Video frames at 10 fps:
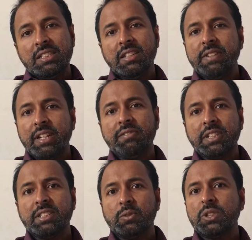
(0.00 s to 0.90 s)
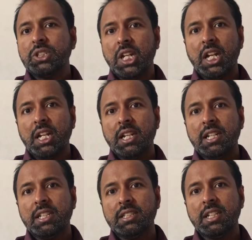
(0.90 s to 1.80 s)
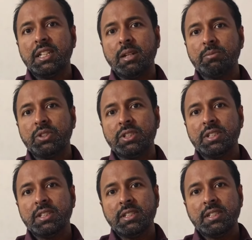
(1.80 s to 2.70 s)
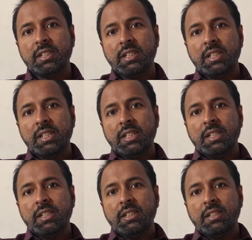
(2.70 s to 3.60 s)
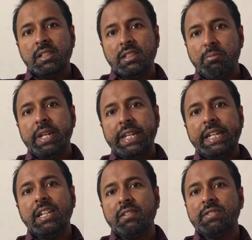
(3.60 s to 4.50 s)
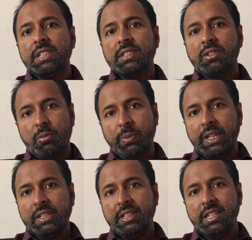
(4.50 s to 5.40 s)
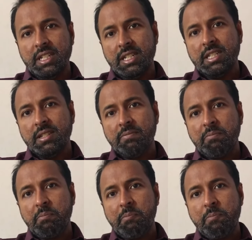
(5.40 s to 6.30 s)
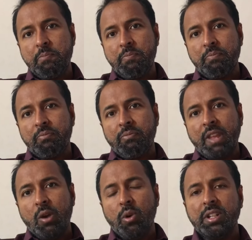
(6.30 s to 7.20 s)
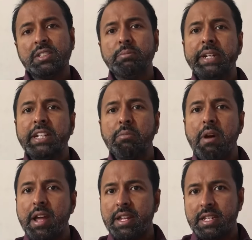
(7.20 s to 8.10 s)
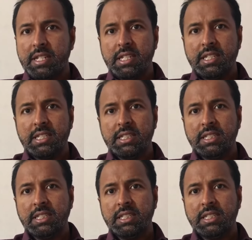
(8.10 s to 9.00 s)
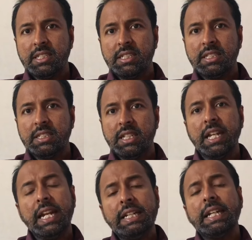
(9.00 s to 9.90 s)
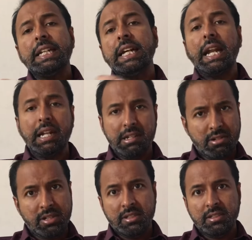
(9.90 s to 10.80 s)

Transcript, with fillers: The very first question that comes in the beginning of this topic is what is meant by electric current?